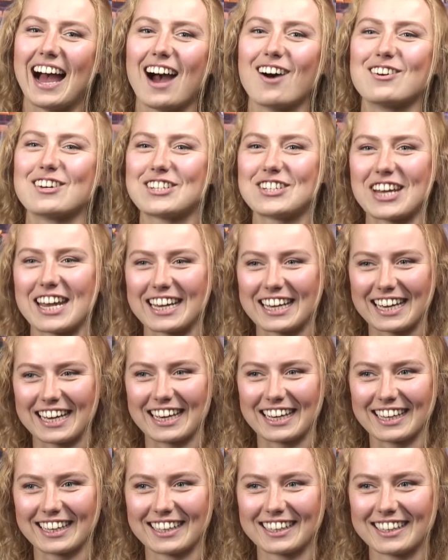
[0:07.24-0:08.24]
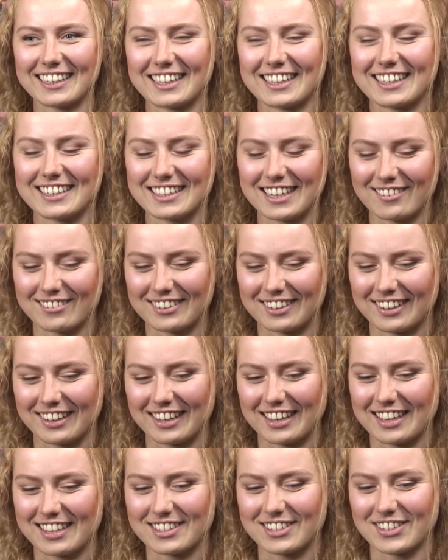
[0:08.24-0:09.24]
I was shaking, definitely.
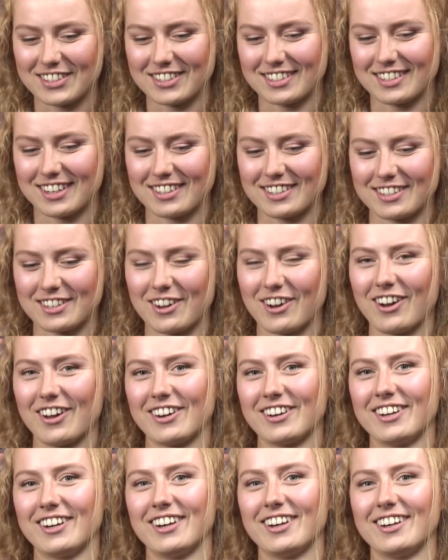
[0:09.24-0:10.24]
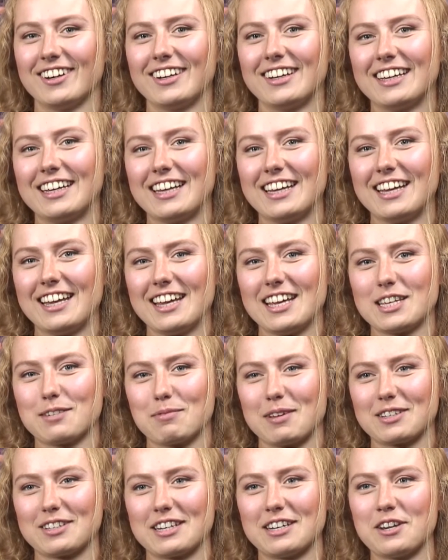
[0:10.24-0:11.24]
It's just such an honor,
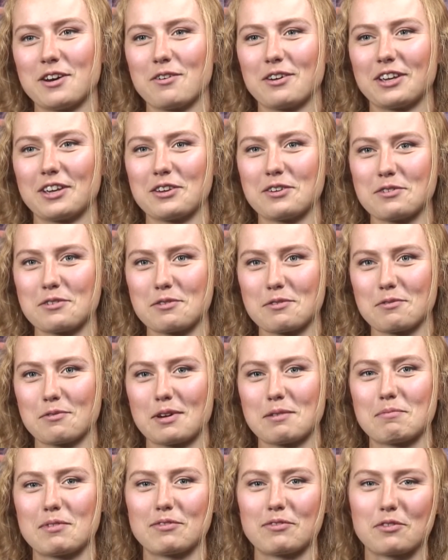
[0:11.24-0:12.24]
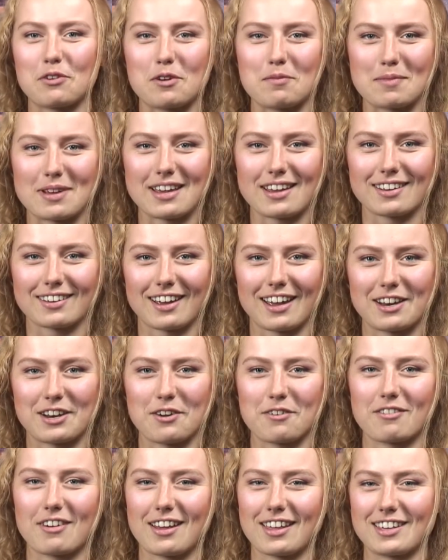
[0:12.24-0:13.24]
especially knowing who went before me. I
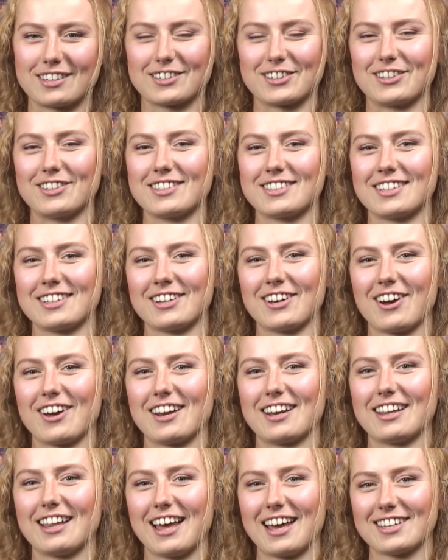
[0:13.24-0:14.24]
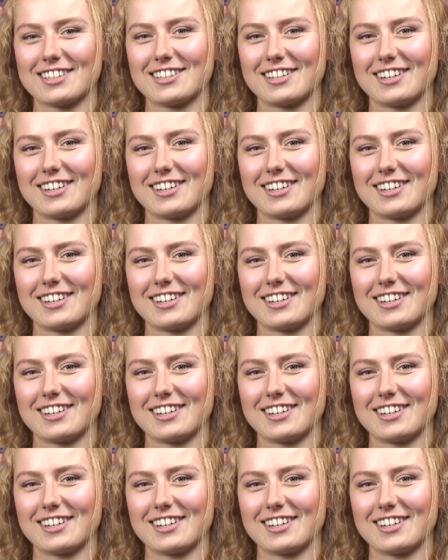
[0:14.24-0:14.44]
know Riley Sorensen got it last